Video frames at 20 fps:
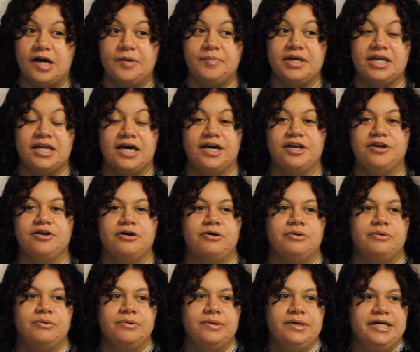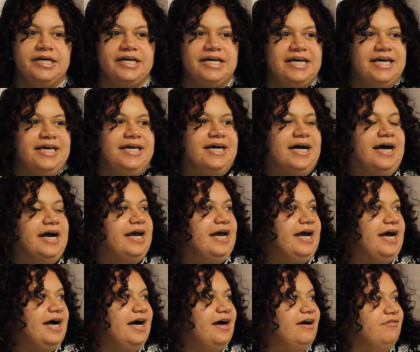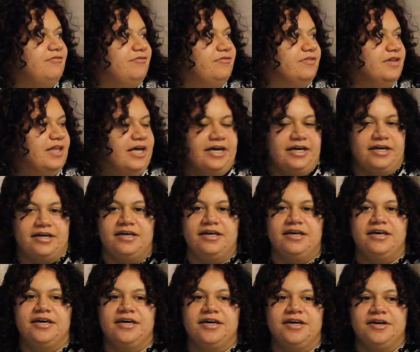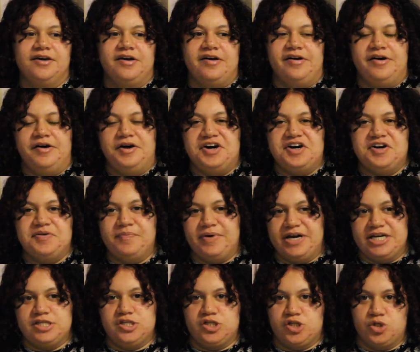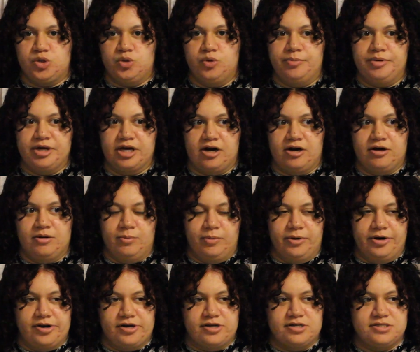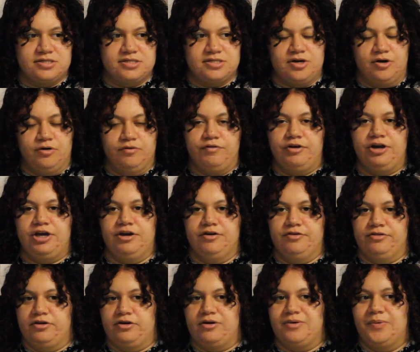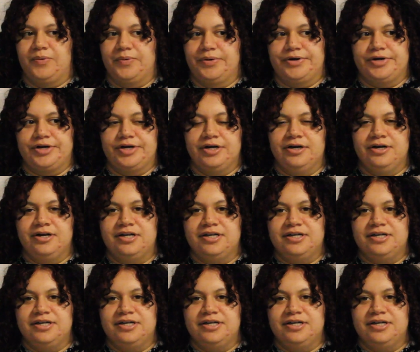I mean, I know I have like my two big artworks over here in the corner.